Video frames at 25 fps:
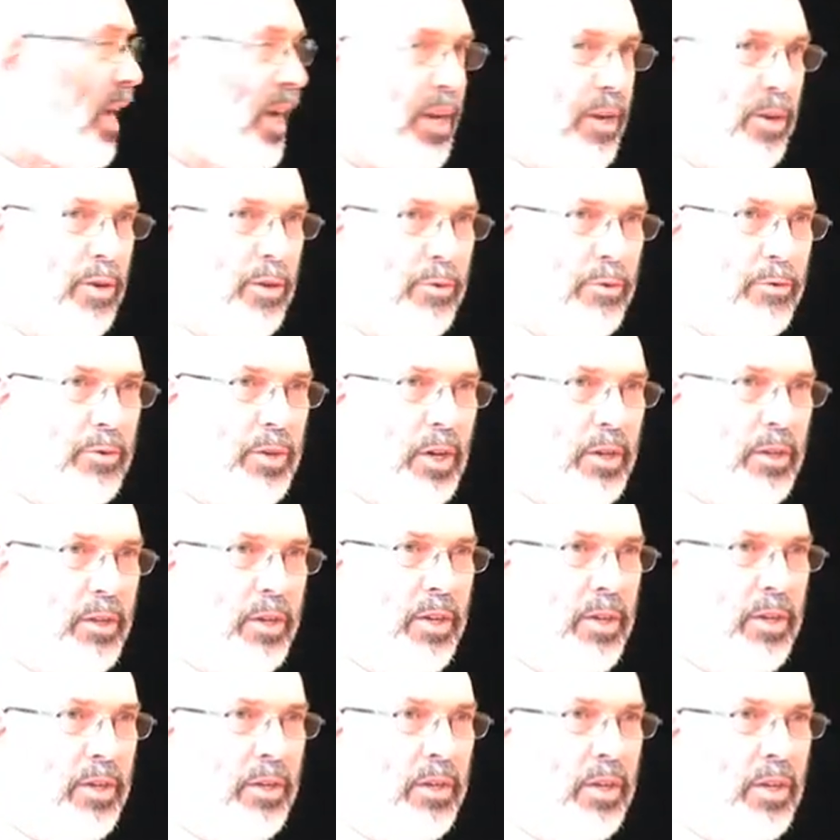island of
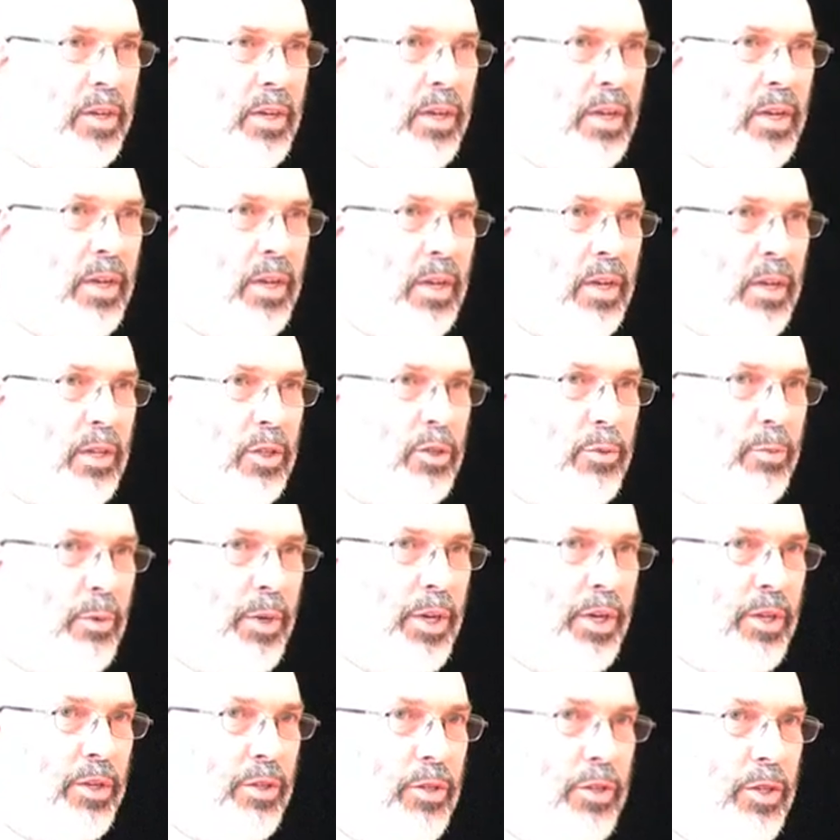Gotland,
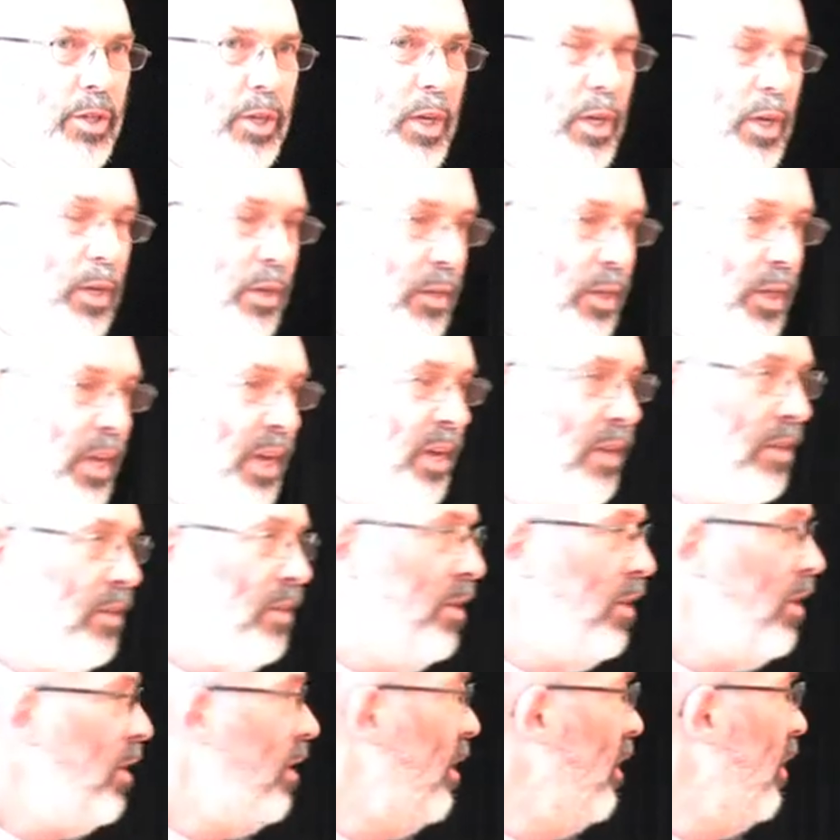Swedish uh, county